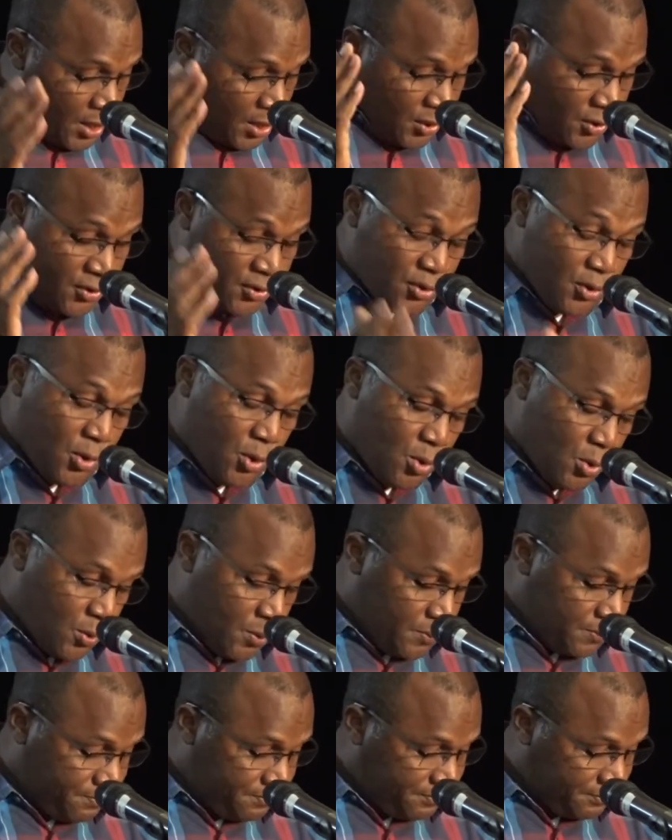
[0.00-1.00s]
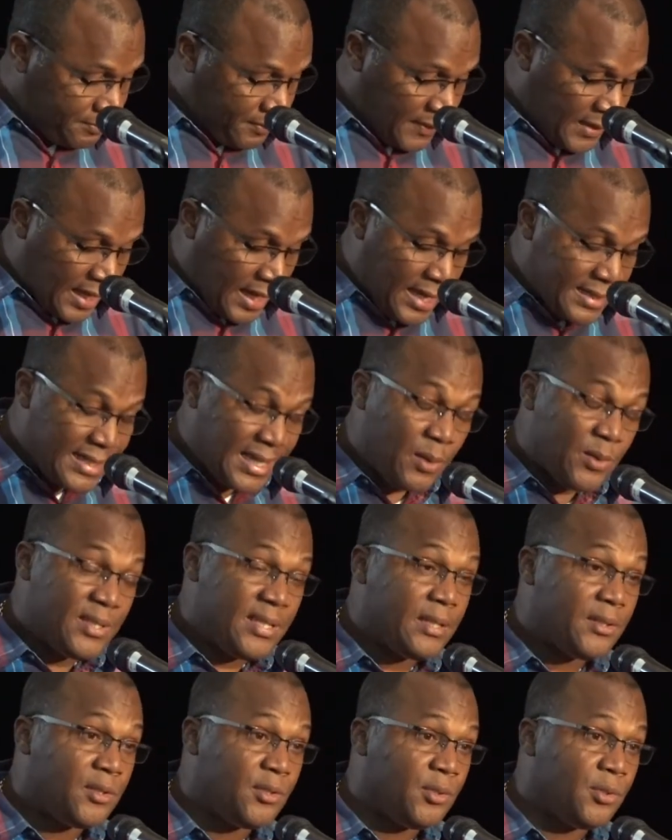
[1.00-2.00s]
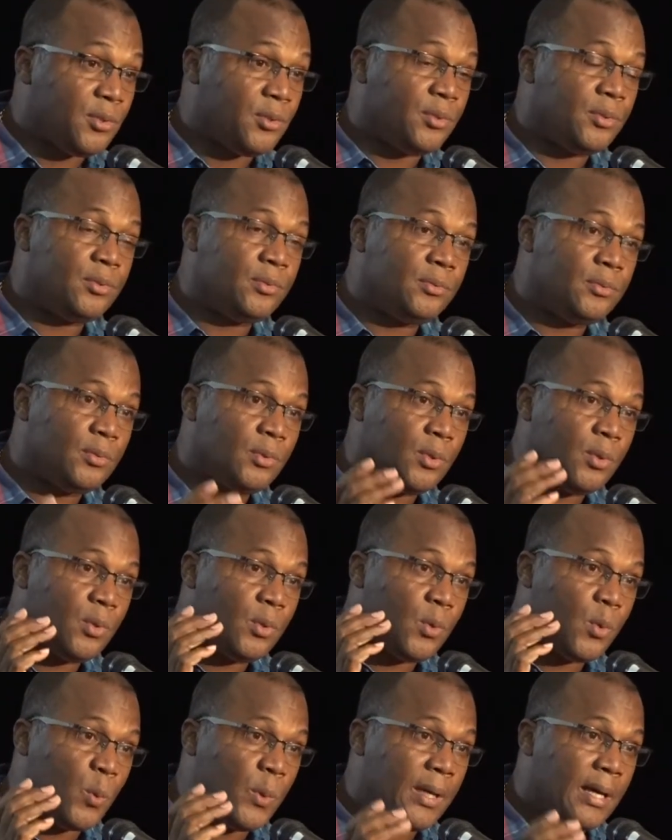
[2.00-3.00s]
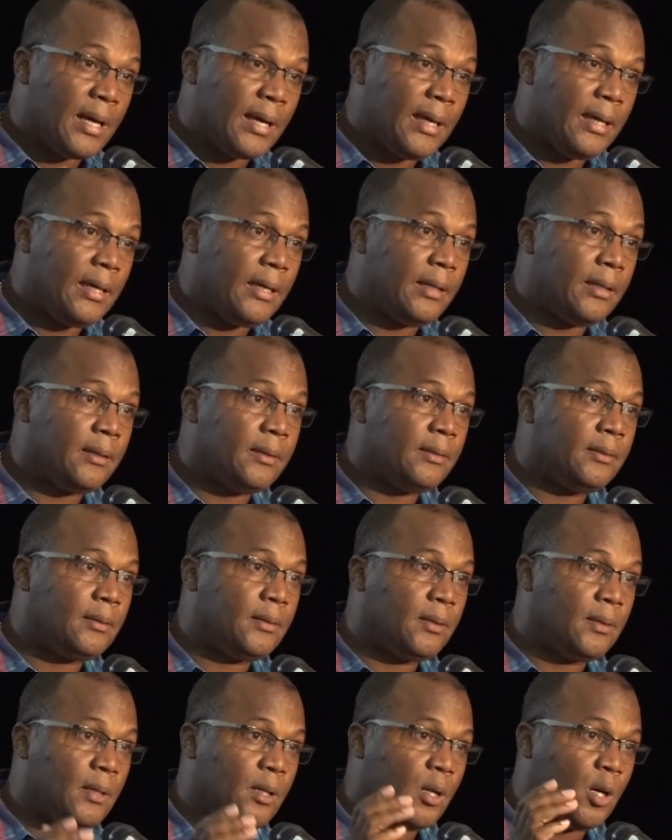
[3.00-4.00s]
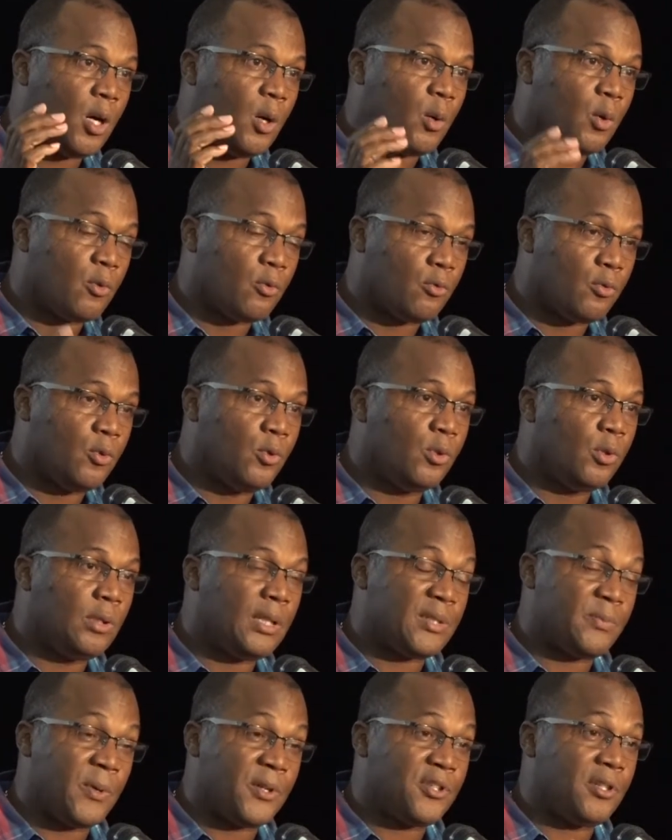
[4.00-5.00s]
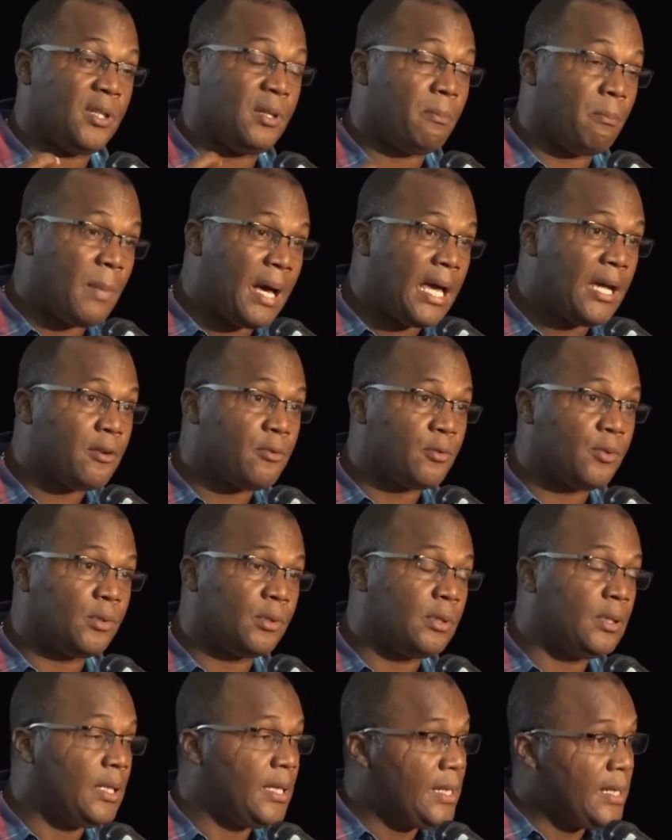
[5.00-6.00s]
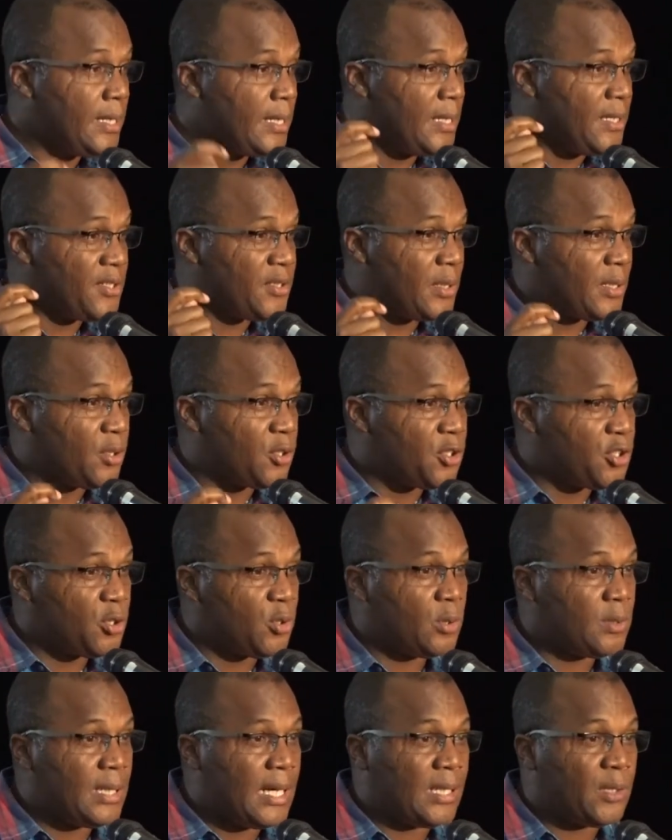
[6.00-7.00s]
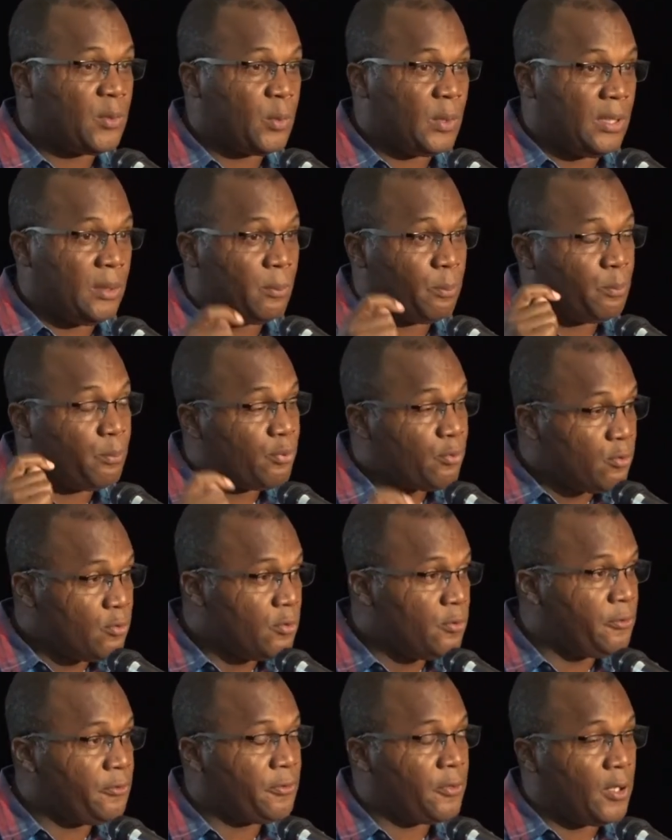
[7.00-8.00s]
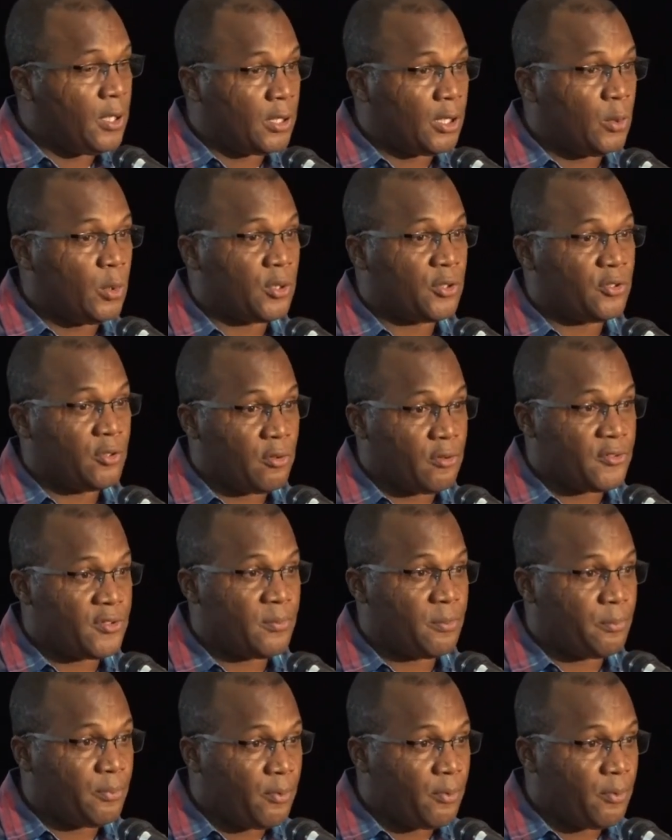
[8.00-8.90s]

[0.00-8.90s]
So, as I say to you, we are here. Our role, especially my role, is to ensure that we improve on our tourism